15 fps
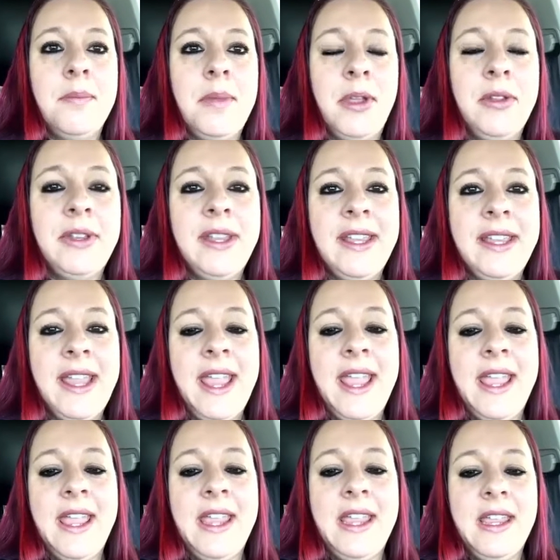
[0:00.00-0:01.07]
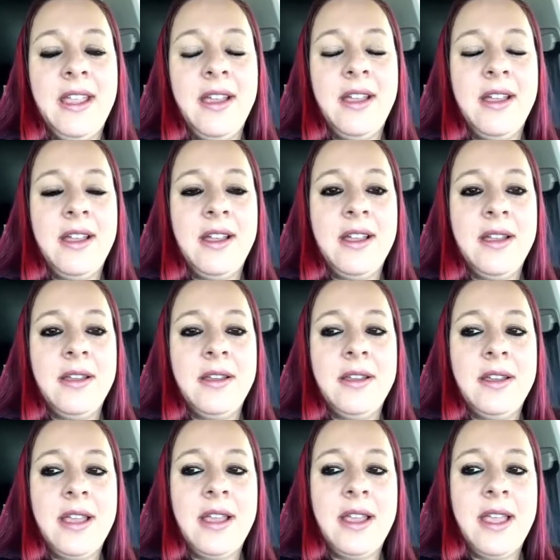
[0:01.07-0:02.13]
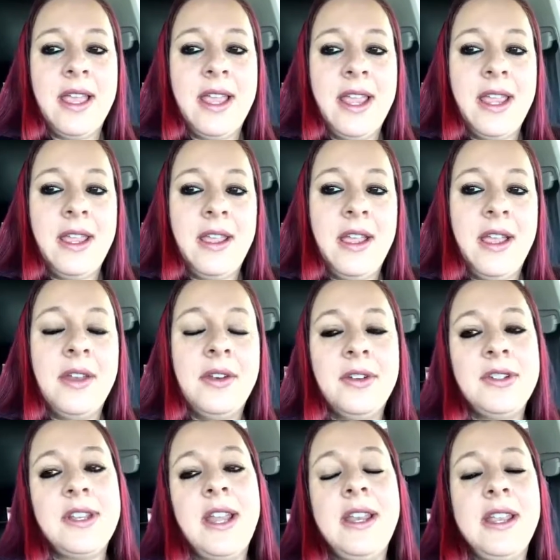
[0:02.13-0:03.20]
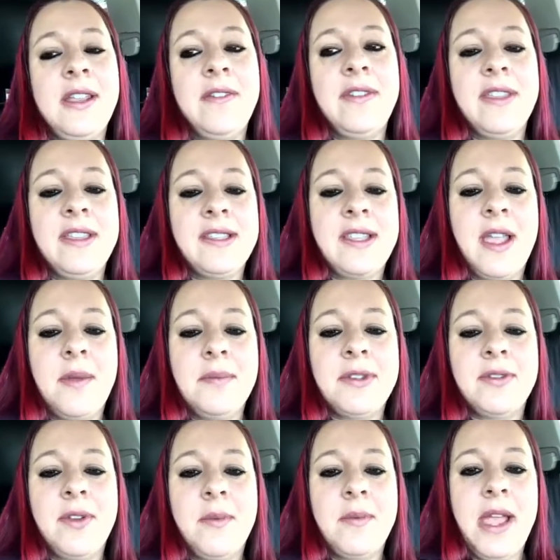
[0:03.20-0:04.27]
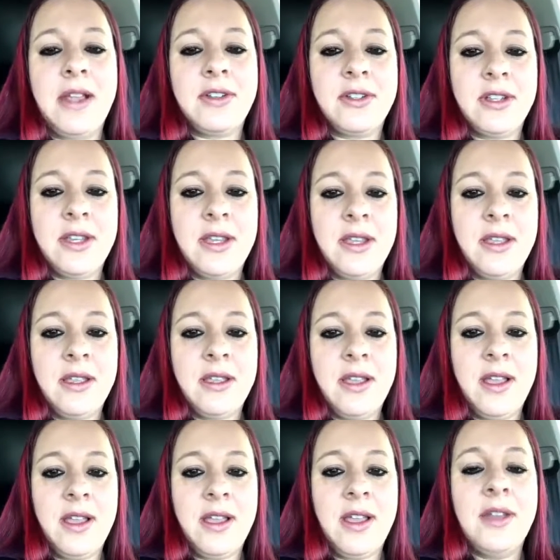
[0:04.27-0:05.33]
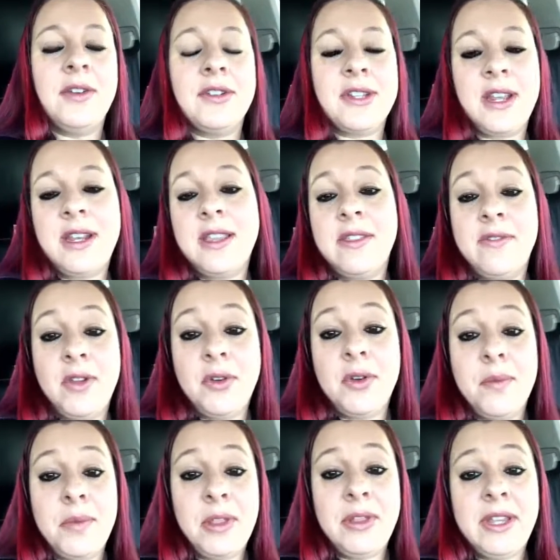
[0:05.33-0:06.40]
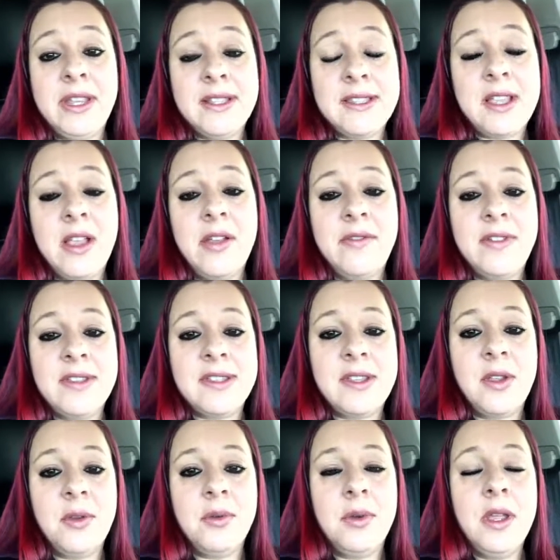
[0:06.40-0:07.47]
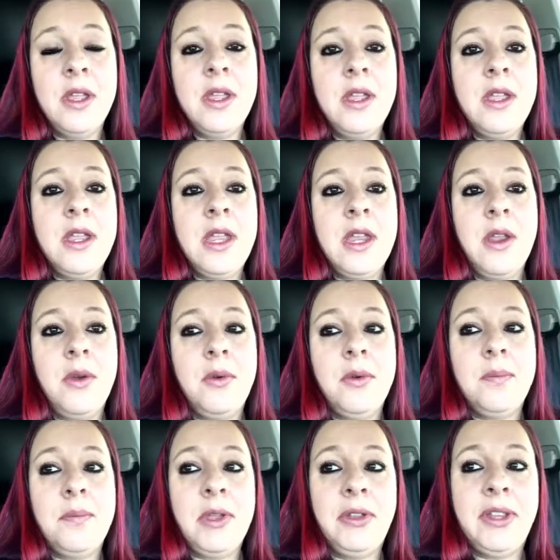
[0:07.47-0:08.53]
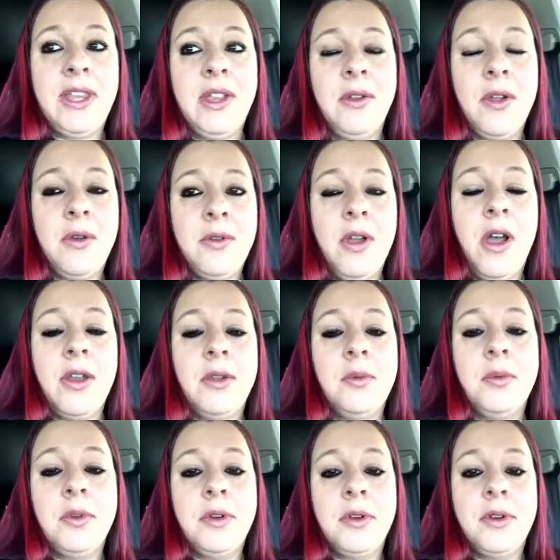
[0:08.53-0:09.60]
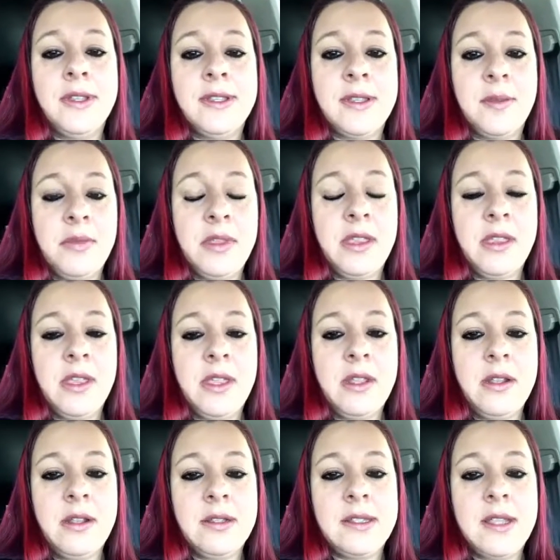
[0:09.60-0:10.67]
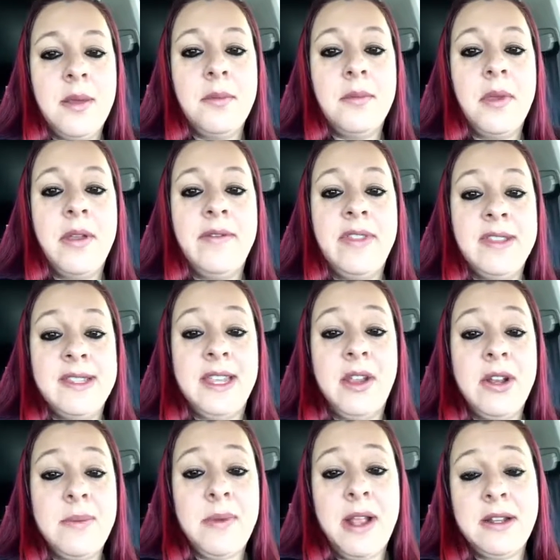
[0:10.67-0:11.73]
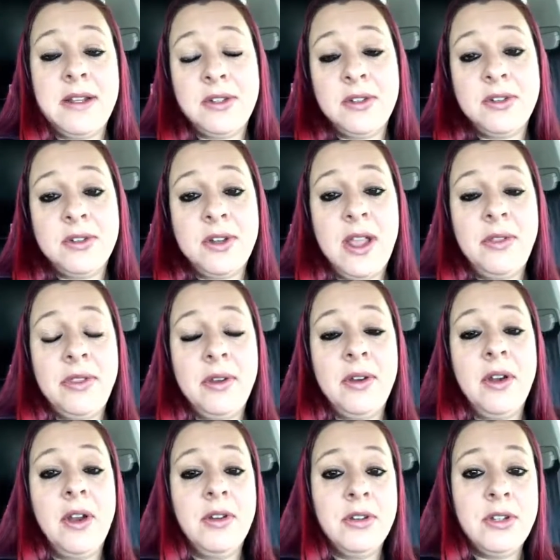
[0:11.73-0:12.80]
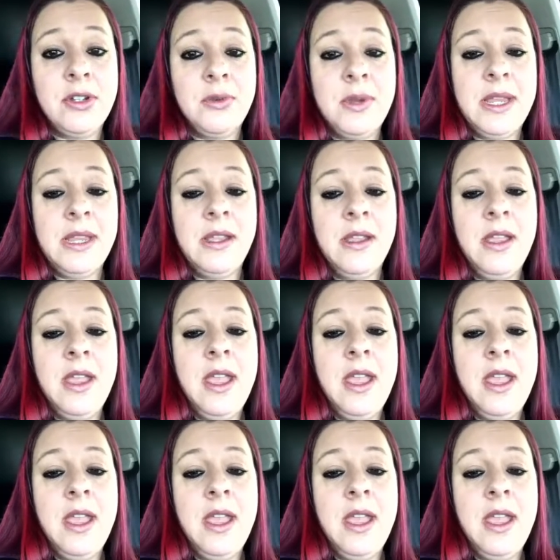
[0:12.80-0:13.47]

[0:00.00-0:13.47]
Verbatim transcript: building a uh, a understanding of this comes from actually understanding the vulnerability itself, and so. Yeah. You know, building your own auto router is something that some of the security practitioners are out there are doing.